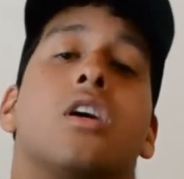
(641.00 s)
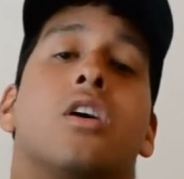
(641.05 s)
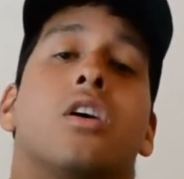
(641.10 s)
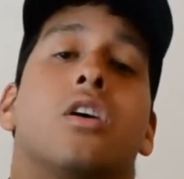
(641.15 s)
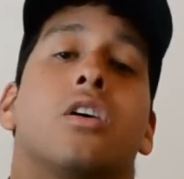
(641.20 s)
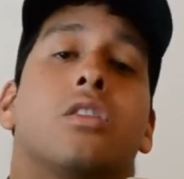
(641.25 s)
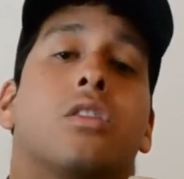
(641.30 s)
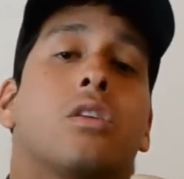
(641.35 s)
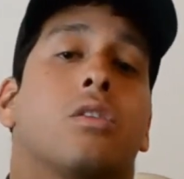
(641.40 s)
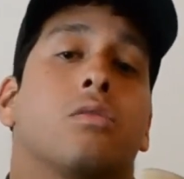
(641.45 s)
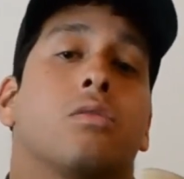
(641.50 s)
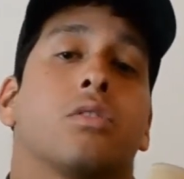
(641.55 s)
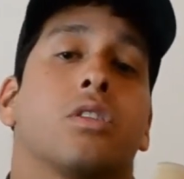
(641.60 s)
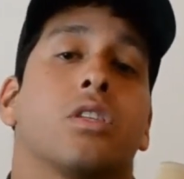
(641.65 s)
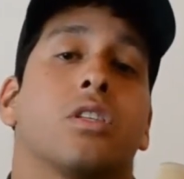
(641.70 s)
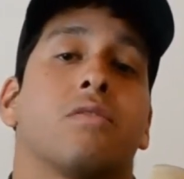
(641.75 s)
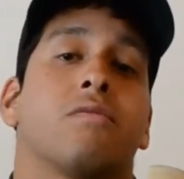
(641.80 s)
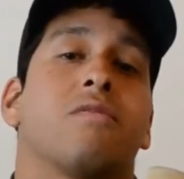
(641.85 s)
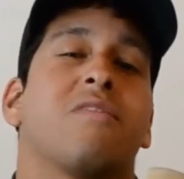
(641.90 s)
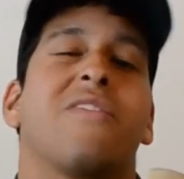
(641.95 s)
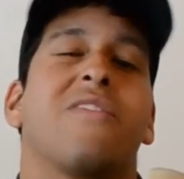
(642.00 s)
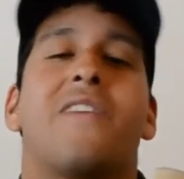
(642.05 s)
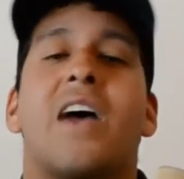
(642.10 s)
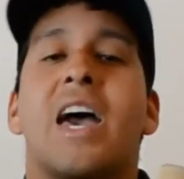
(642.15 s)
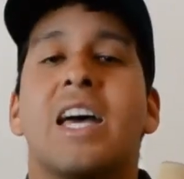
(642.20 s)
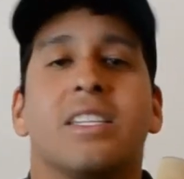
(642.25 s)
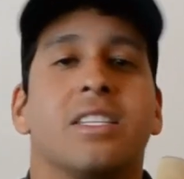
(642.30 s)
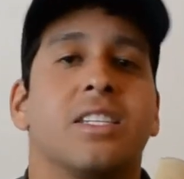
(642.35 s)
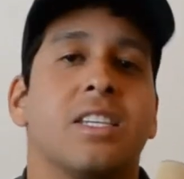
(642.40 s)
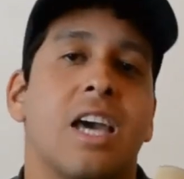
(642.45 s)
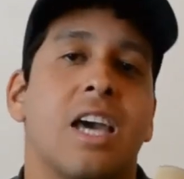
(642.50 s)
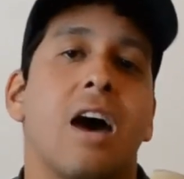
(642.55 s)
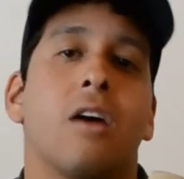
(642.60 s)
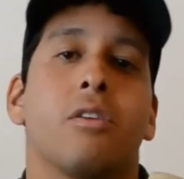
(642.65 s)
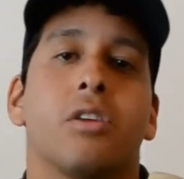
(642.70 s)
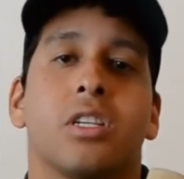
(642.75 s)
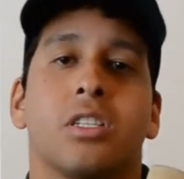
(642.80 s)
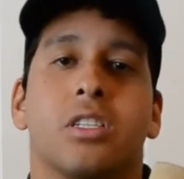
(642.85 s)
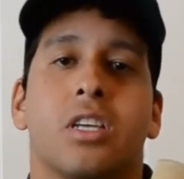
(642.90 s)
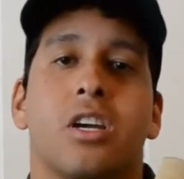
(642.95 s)
those just fancy
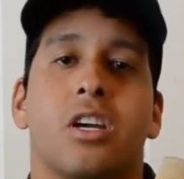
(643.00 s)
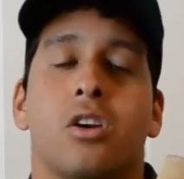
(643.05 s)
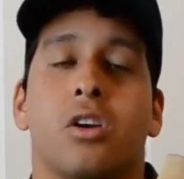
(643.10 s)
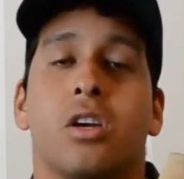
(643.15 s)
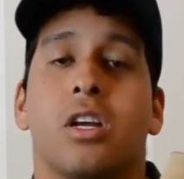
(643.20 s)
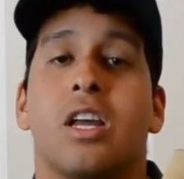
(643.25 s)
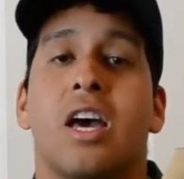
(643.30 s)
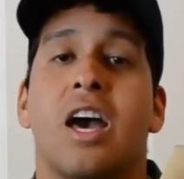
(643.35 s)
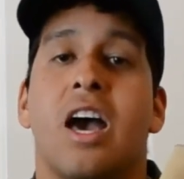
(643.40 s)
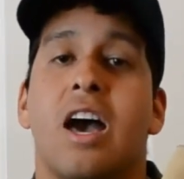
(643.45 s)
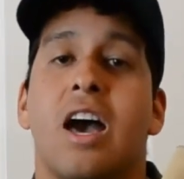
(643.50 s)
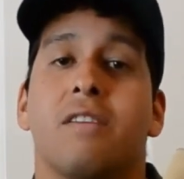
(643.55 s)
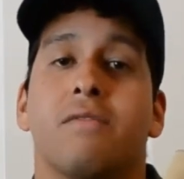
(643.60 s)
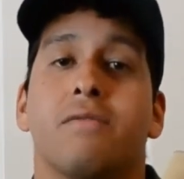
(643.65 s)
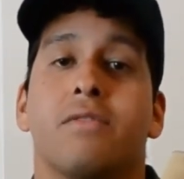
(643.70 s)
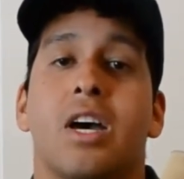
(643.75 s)
outings that you're going to have.